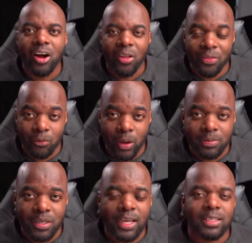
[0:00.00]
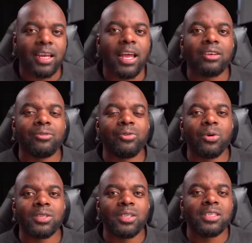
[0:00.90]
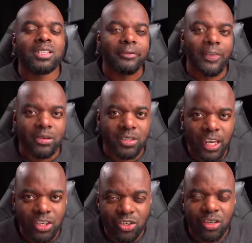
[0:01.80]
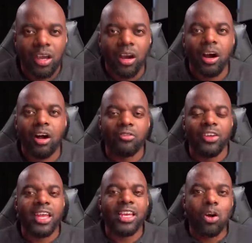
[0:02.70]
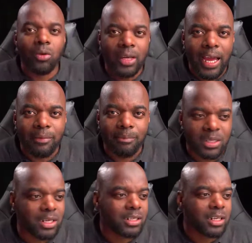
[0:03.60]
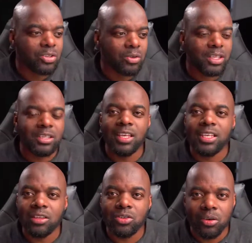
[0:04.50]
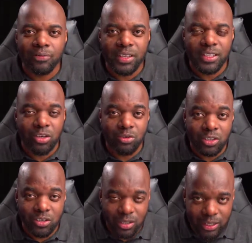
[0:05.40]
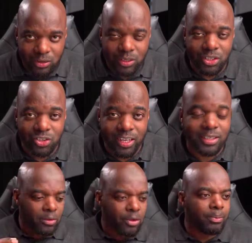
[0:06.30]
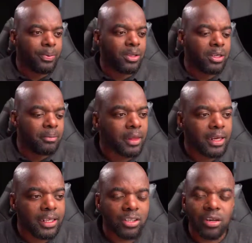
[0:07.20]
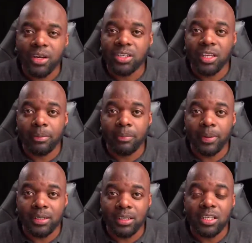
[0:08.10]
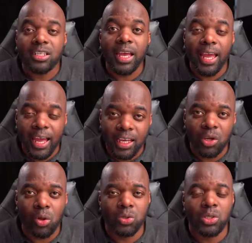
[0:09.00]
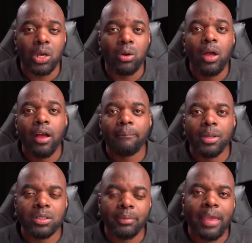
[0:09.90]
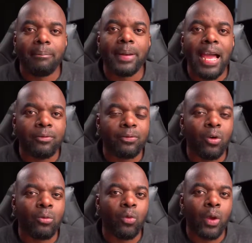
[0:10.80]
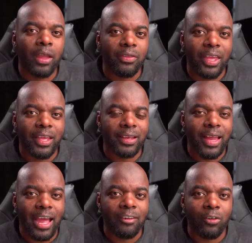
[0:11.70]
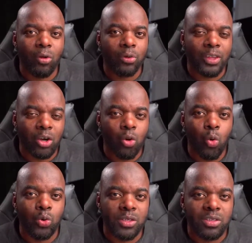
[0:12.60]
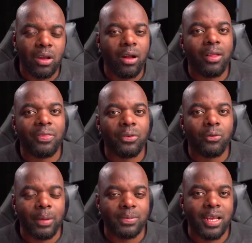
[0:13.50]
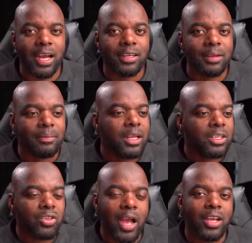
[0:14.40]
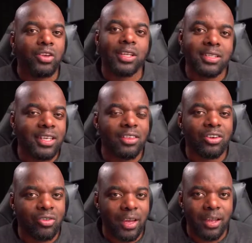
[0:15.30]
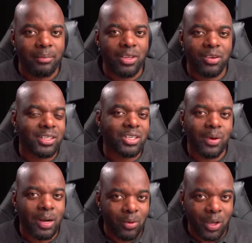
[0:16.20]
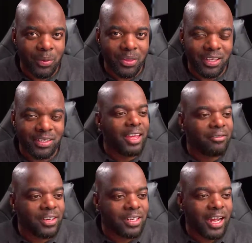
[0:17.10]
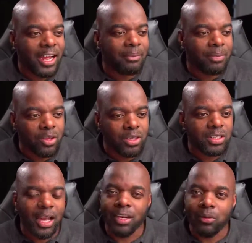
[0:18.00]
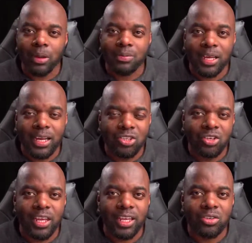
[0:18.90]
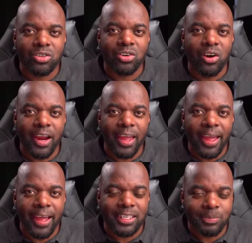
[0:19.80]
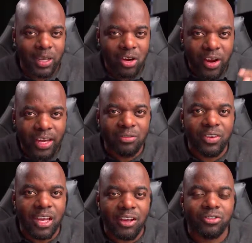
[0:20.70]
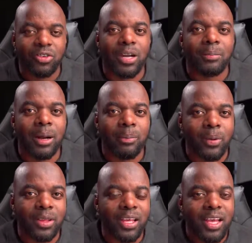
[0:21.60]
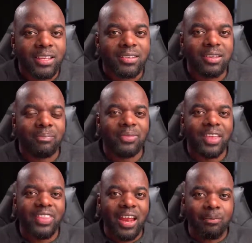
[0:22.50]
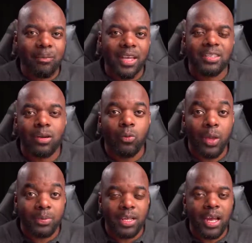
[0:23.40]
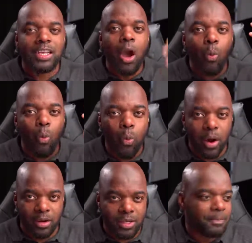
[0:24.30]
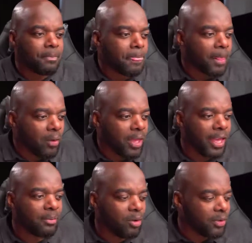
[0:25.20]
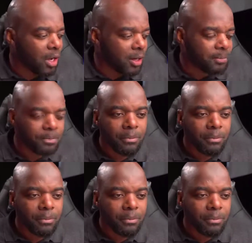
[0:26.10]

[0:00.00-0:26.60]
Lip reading: on the website. And of course, this is the foundation of any online business. So these are the sort of things that you suggest. You build them lead generation capabilities and also build them a platform where they can have all their courses on the website. So you can see you can see where I'm going with this. Every time you design a website, you need to try and be creative enough to come up with something that makes that website work. Okay, moving on.